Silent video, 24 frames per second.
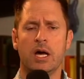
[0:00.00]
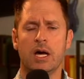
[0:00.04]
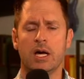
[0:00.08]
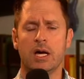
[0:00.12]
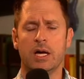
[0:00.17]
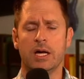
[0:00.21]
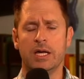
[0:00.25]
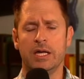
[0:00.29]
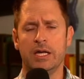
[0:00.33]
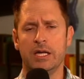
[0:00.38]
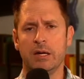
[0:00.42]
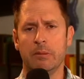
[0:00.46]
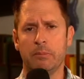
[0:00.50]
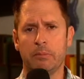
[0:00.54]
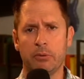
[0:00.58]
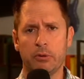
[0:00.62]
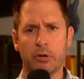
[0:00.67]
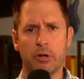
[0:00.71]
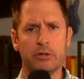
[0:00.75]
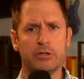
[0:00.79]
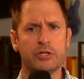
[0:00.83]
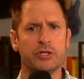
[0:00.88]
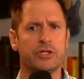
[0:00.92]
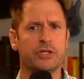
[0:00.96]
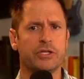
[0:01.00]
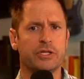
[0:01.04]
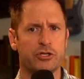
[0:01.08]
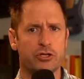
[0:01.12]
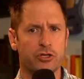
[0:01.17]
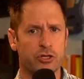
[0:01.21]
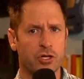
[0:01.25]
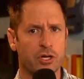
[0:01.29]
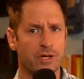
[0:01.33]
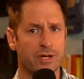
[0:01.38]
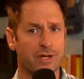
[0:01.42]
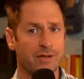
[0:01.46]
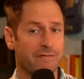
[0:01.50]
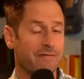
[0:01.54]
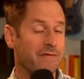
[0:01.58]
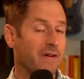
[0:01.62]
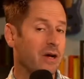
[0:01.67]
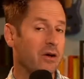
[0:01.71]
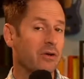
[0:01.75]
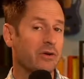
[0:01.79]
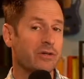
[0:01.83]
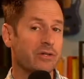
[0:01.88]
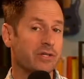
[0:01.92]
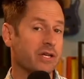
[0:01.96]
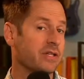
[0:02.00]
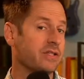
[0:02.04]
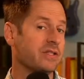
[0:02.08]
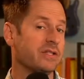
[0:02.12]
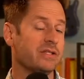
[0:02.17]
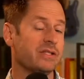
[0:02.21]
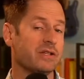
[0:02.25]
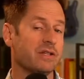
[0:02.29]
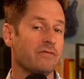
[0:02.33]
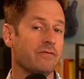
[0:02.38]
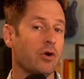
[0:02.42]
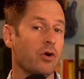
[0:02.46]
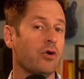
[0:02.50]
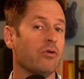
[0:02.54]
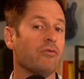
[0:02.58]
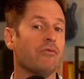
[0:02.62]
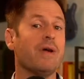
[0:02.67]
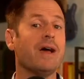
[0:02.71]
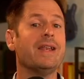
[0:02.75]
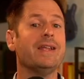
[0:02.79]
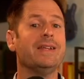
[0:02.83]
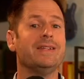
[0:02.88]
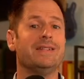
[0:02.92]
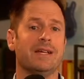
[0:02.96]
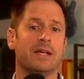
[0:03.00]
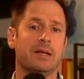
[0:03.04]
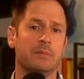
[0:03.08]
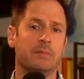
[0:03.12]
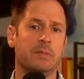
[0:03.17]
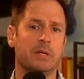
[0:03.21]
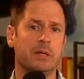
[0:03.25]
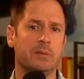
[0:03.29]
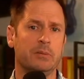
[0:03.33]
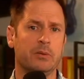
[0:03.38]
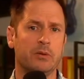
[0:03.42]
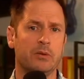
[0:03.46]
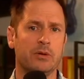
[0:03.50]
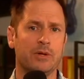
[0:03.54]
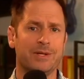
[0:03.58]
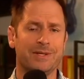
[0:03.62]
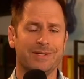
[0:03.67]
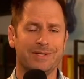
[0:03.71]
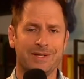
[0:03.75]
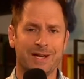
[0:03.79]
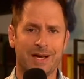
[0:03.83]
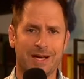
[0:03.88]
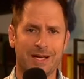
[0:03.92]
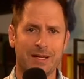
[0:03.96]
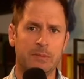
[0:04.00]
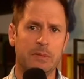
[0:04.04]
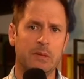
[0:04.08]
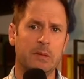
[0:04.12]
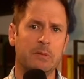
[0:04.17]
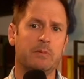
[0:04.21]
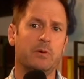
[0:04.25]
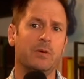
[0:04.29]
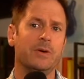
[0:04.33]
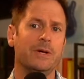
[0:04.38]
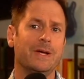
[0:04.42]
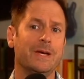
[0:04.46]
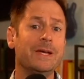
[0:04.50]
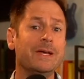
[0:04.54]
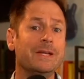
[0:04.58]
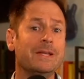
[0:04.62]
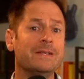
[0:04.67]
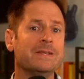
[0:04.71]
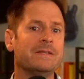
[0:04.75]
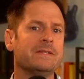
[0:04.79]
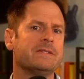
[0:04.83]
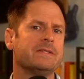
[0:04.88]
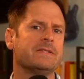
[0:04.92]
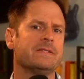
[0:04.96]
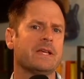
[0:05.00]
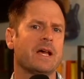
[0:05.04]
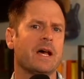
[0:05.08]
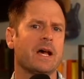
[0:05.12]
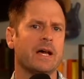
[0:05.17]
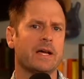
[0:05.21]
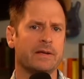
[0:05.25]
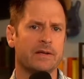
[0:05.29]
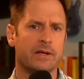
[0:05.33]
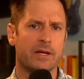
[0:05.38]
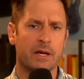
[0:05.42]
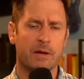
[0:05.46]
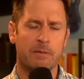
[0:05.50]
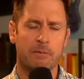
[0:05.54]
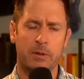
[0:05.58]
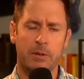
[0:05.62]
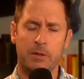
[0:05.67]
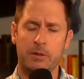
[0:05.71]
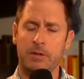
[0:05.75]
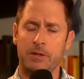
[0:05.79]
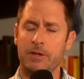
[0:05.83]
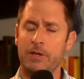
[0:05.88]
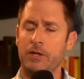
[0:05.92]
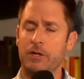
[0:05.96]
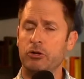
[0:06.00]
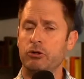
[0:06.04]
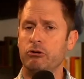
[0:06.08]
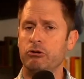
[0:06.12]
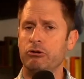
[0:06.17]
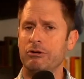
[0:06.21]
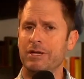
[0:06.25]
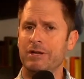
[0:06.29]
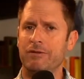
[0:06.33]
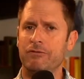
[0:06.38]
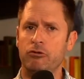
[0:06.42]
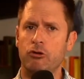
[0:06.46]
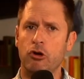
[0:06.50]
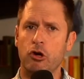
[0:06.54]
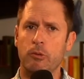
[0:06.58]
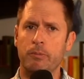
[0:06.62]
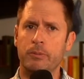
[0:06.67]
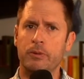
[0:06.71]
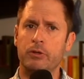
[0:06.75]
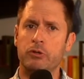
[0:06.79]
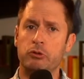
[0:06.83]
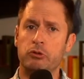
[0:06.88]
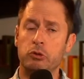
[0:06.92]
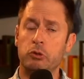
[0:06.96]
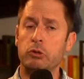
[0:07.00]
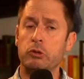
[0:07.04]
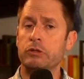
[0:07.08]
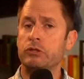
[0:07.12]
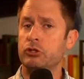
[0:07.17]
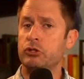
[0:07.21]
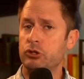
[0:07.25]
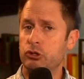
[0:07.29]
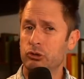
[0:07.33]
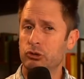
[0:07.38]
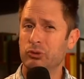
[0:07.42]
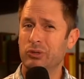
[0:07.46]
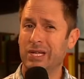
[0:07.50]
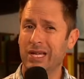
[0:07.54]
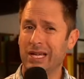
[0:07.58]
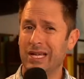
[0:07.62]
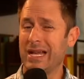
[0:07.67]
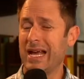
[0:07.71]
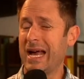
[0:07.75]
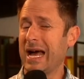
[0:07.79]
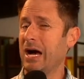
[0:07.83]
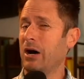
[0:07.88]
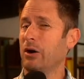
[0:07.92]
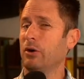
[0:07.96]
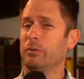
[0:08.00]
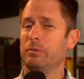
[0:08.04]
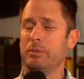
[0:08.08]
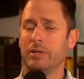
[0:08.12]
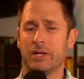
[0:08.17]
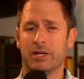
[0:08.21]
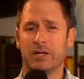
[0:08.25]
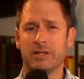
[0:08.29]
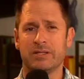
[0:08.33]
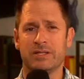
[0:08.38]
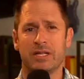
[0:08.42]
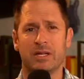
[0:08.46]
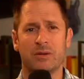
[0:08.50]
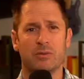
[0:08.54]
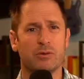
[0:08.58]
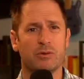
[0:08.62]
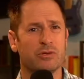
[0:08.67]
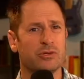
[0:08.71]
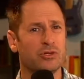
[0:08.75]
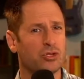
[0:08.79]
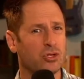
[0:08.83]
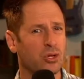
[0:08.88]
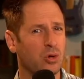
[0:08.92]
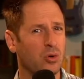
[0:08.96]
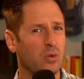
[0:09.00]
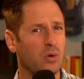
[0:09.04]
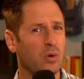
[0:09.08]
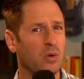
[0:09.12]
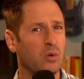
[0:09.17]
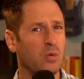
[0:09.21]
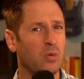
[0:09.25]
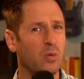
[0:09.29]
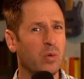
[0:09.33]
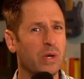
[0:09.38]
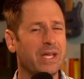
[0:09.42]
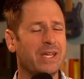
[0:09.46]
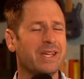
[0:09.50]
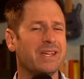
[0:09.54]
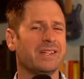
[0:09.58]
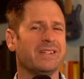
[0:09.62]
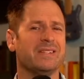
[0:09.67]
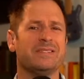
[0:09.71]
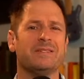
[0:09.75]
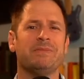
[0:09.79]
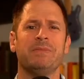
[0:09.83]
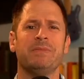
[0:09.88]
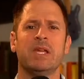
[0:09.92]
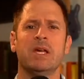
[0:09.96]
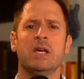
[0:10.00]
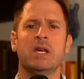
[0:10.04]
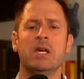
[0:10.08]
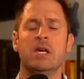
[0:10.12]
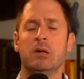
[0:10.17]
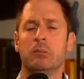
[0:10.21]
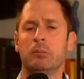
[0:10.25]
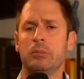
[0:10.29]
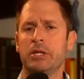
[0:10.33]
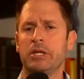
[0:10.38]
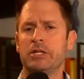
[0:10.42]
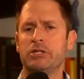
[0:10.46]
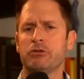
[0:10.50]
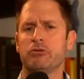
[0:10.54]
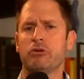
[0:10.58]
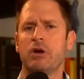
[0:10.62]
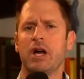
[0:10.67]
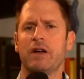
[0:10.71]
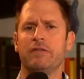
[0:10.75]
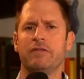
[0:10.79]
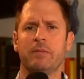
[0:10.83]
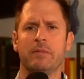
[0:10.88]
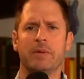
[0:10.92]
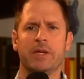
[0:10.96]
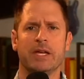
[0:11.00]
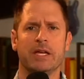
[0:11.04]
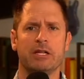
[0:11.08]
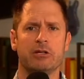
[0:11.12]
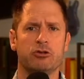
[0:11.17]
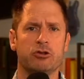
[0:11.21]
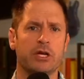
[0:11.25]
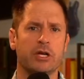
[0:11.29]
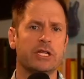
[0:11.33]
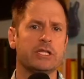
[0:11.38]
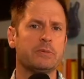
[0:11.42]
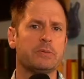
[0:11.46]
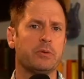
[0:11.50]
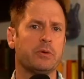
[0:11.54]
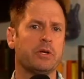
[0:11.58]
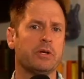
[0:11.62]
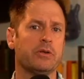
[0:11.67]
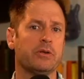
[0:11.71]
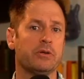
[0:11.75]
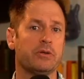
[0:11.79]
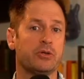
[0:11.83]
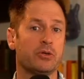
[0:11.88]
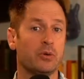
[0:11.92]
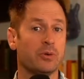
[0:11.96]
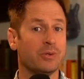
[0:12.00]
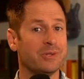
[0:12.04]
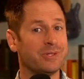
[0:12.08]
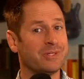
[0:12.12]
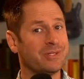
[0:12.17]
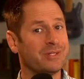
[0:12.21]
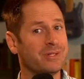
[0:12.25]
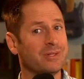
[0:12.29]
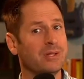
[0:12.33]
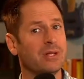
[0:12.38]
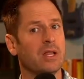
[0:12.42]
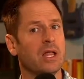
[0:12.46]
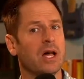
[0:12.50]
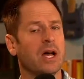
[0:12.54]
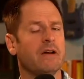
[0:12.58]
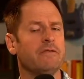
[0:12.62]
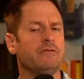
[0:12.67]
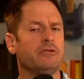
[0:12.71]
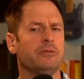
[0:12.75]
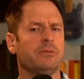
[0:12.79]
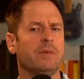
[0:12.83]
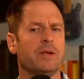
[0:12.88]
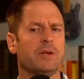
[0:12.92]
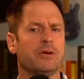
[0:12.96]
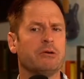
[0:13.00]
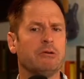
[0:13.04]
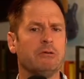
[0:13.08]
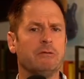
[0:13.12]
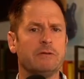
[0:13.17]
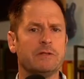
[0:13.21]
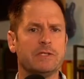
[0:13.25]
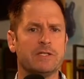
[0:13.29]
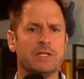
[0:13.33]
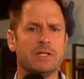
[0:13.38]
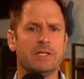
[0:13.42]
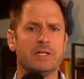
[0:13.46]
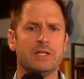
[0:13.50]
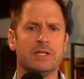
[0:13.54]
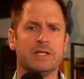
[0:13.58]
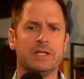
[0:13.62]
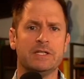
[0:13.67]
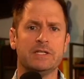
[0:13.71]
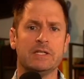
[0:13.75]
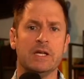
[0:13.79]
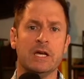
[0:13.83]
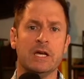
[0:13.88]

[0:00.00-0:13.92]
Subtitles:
he approached this truck and found dozens of already dead people and dying people inside. Apparently, they couldn't even open the doors to get out because they were so weakened. Police arrived and began transporting those who were still alive to medical facilities.